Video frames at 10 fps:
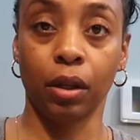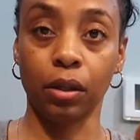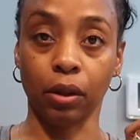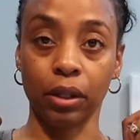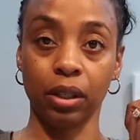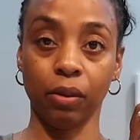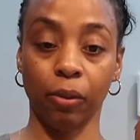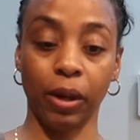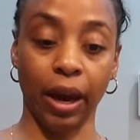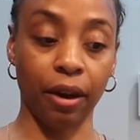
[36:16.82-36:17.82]
So let's see what
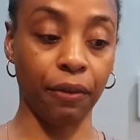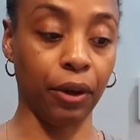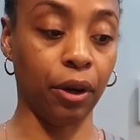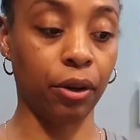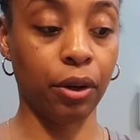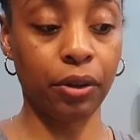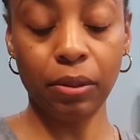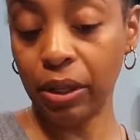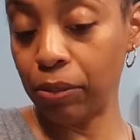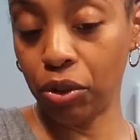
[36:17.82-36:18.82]
we have here. You know,
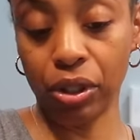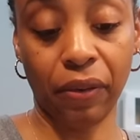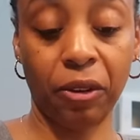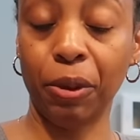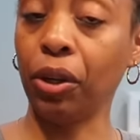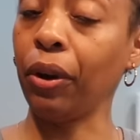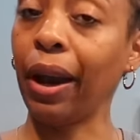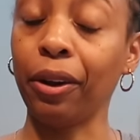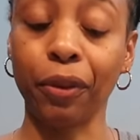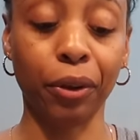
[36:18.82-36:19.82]
sometimes you just have to be
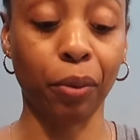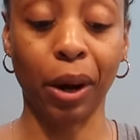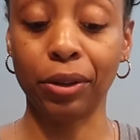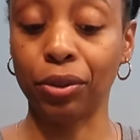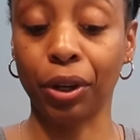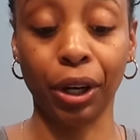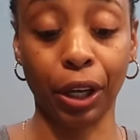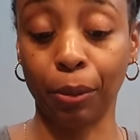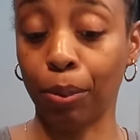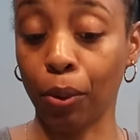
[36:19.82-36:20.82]
creative, otherwise you're gonna
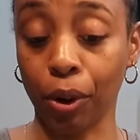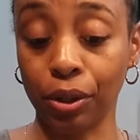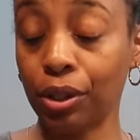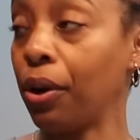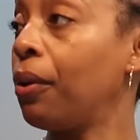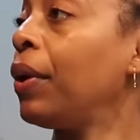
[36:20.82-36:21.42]
get bored, so.